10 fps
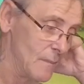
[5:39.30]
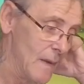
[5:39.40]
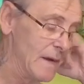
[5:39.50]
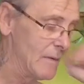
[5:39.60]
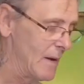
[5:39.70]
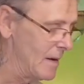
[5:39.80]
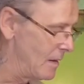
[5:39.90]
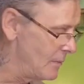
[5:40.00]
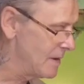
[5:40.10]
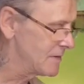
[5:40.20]
anyway,
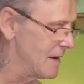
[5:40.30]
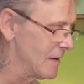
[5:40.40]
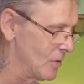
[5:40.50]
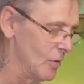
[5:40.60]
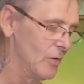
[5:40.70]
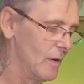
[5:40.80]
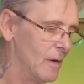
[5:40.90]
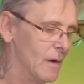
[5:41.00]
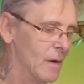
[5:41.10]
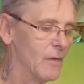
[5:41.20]
I missed that gun
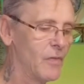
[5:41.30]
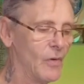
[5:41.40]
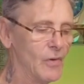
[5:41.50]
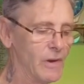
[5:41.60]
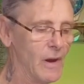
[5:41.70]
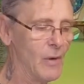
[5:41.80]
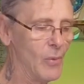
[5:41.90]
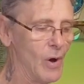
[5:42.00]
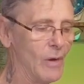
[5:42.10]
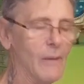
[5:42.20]
and I thought, you know
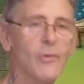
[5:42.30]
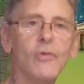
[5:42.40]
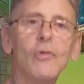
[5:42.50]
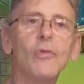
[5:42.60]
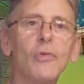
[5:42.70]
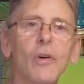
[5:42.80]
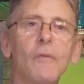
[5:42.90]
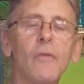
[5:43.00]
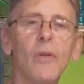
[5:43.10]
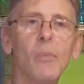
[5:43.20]
what, that was a good
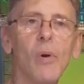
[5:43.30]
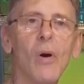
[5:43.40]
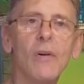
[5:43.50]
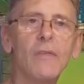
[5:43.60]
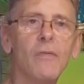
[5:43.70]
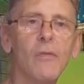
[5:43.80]
gun for the price,